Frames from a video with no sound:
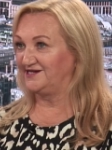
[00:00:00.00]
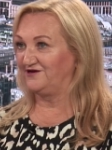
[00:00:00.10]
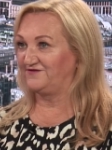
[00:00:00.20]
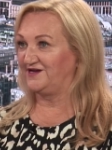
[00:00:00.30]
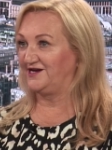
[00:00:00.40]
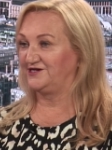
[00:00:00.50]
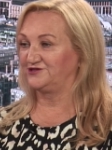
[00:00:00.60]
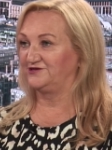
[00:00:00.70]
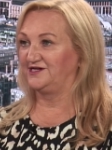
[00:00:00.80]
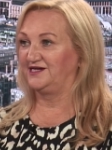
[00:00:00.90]
of
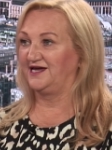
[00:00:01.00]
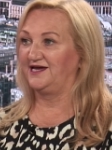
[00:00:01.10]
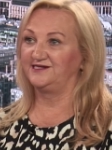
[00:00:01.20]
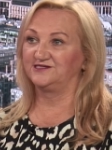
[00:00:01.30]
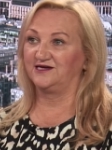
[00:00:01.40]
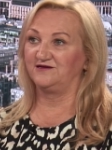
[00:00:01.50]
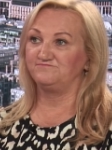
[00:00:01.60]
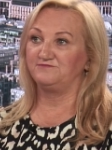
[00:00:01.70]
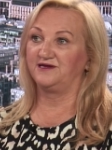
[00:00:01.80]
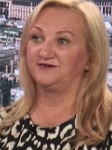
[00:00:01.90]
collateral, and
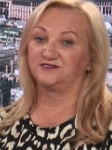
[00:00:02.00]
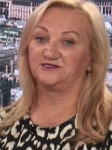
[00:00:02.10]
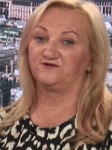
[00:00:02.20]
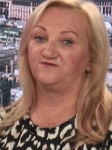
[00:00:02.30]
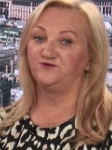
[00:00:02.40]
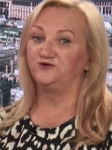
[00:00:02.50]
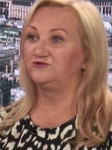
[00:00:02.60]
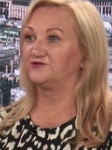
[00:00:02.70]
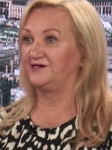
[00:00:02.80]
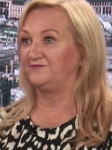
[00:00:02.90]
sort of new
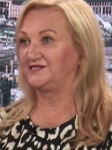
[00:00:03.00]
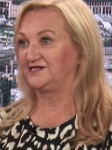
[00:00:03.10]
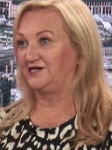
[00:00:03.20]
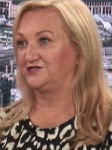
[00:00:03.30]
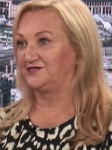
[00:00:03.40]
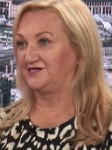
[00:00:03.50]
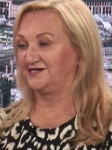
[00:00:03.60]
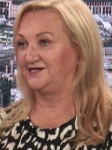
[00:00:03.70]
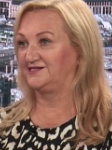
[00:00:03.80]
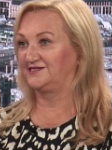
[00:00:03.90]
credit mitigation
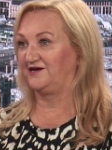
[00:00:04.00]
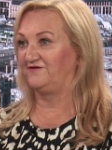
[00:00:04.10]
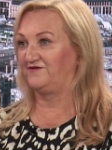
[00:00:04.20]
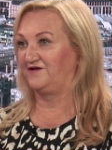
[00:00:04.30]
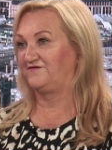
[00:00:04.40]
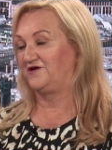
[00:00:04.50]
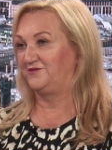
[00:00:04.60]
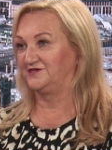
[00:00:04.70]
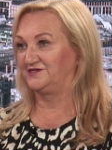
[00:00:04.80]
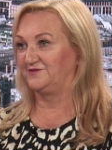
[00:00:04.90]
techniques that have
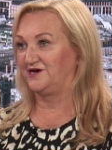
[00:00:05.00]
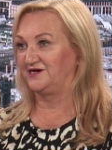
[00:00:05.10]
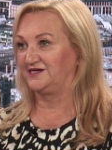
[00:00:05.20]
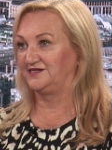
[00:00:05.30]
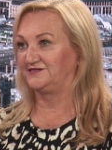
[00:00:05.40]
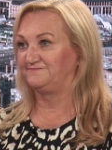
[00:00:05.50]
come onto the market.